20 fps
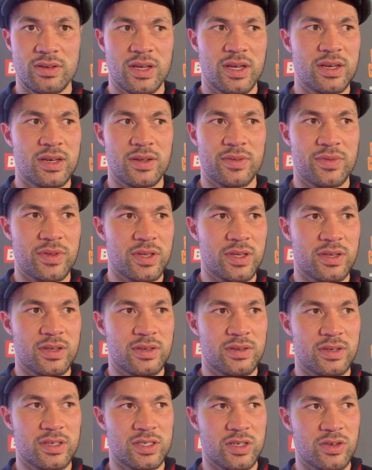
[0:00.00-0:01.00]
And I think
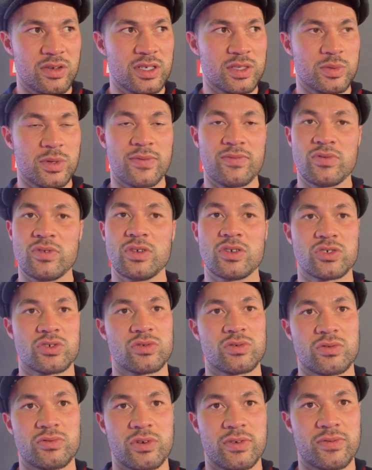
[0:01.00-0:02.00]
as long as we have
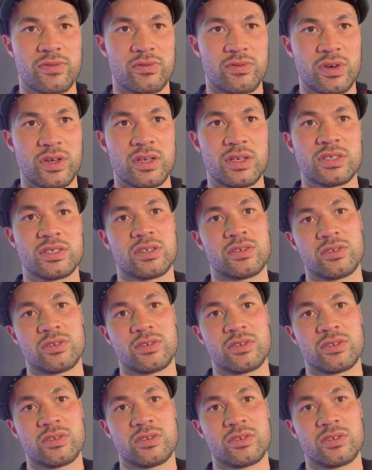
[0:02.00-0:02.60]
neutral referees